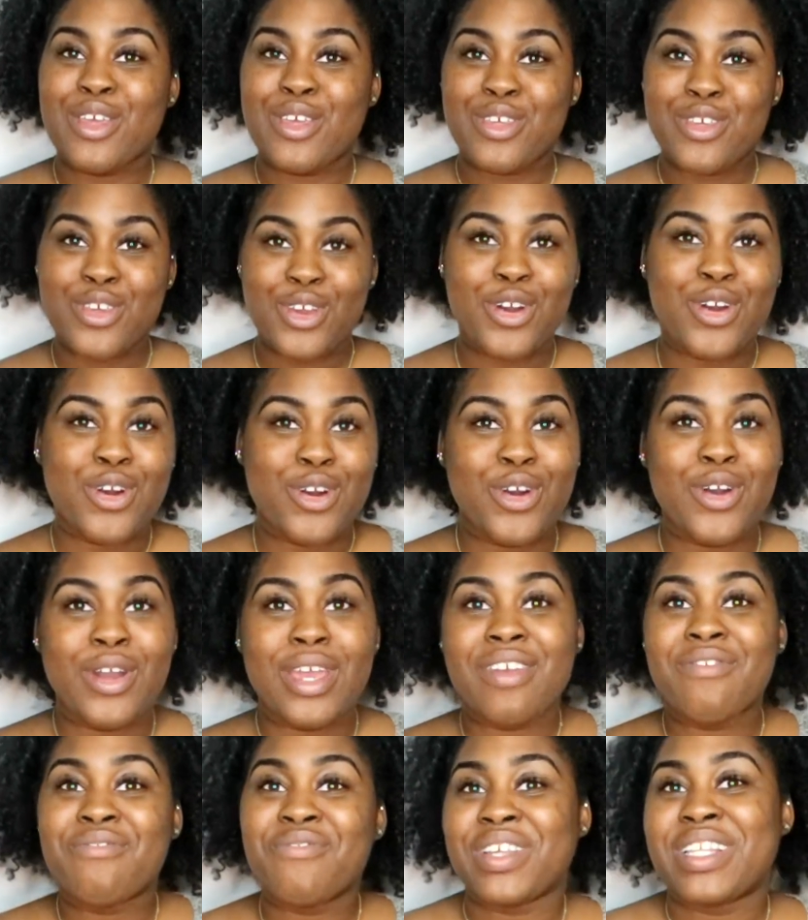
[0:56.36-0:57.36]
your
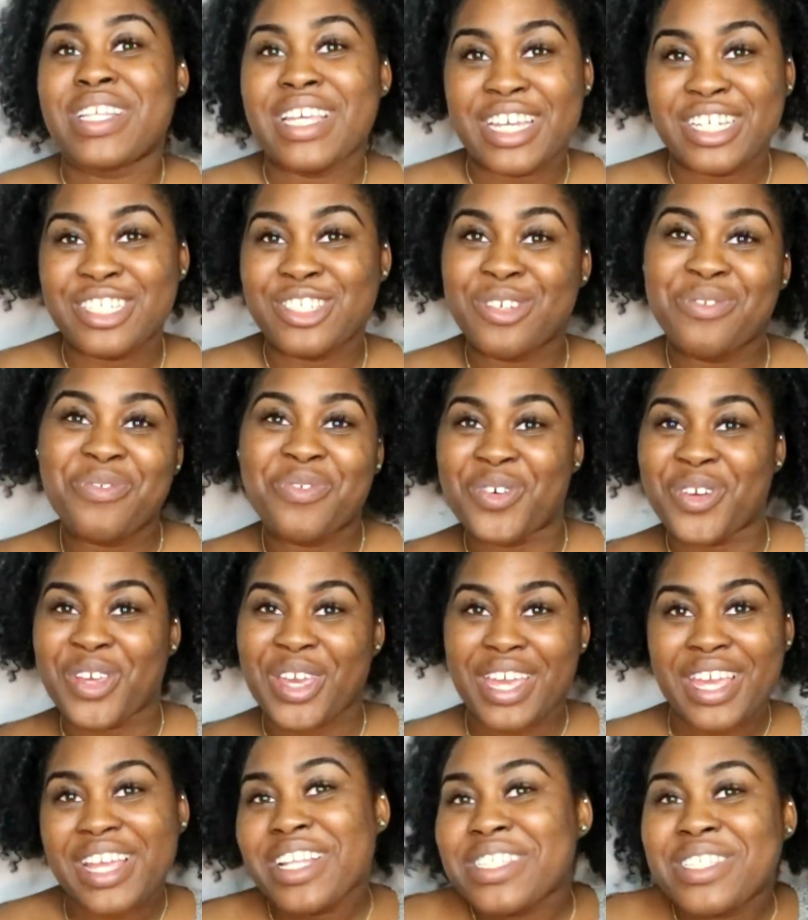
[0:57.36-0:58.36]
invitation for
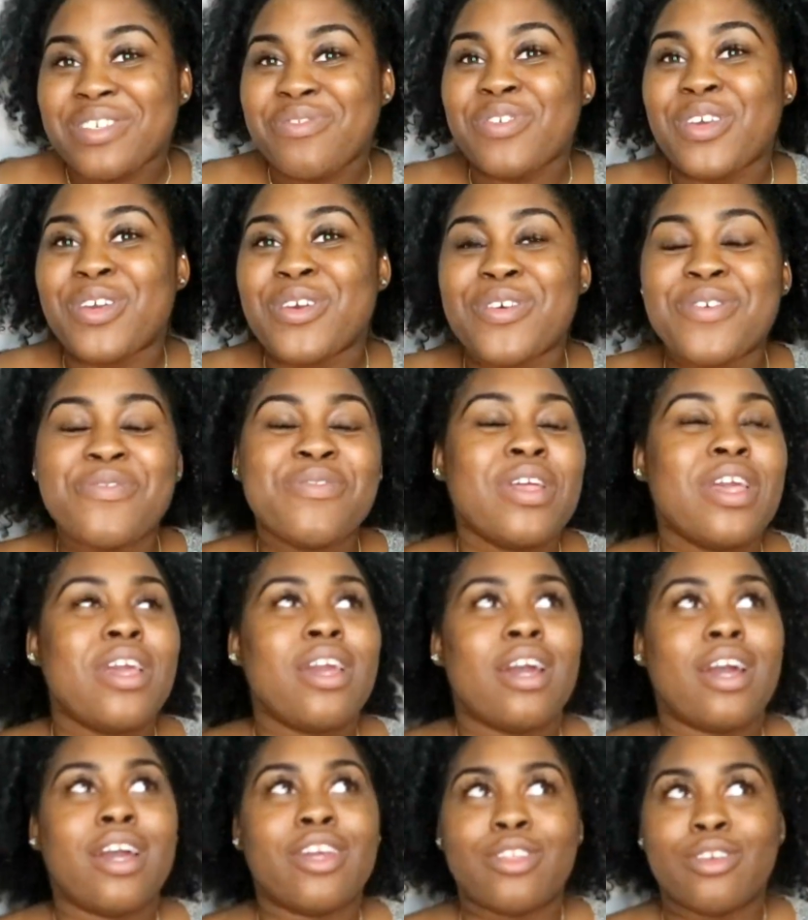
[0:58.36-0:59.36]
your interview
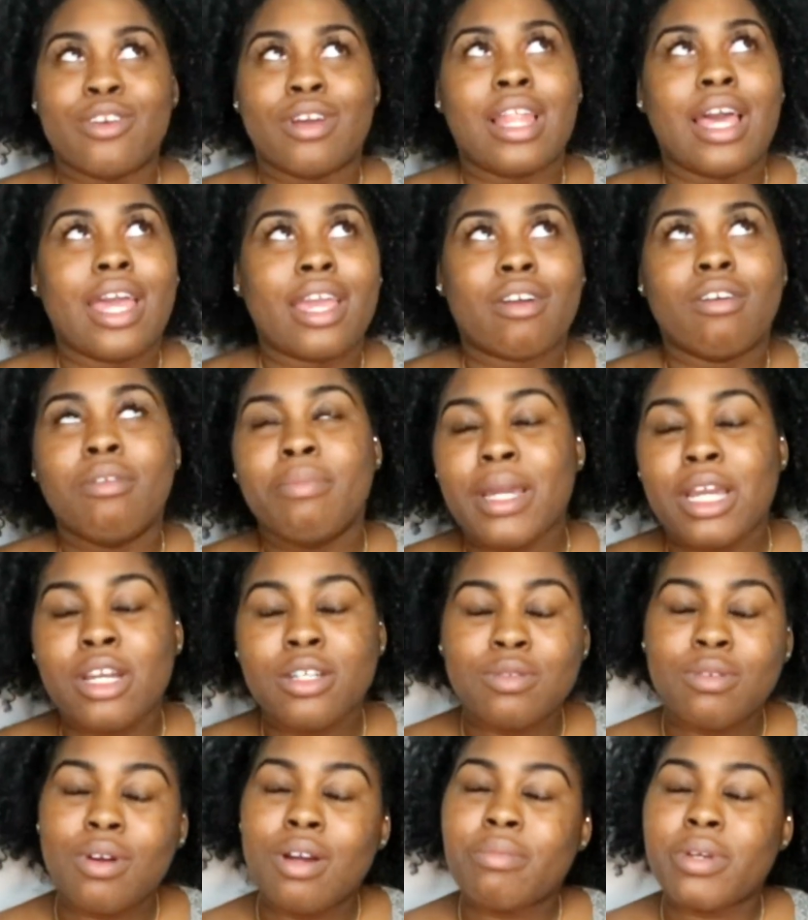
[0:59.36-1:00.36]
and you're like, oh my
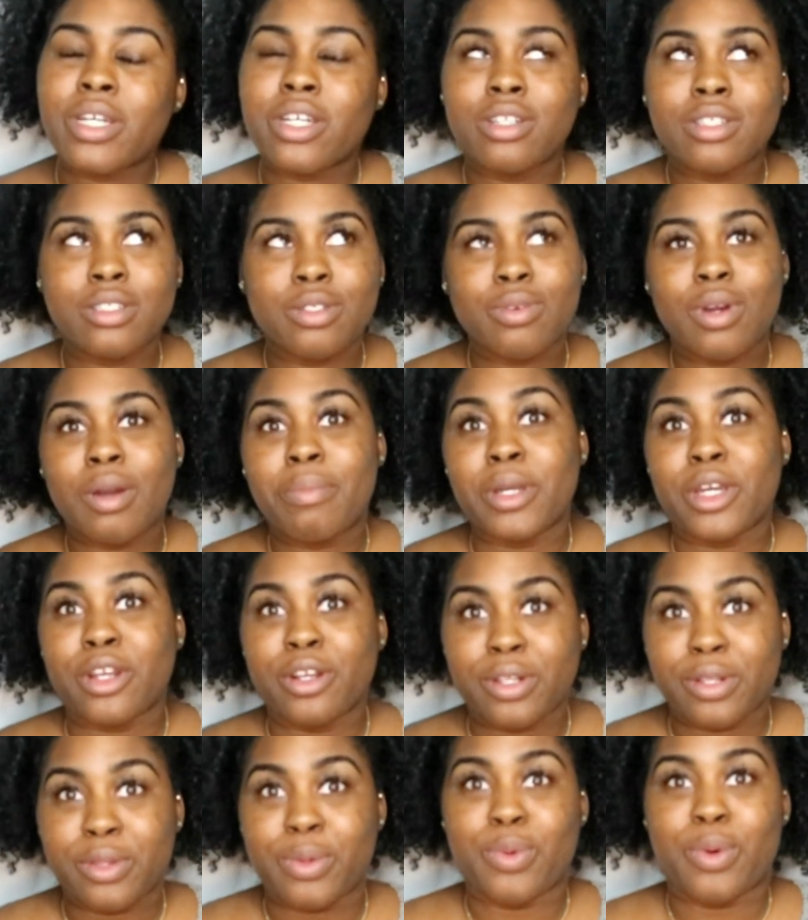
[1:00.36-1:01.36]
god, what am I gonna do, what am I gonna do,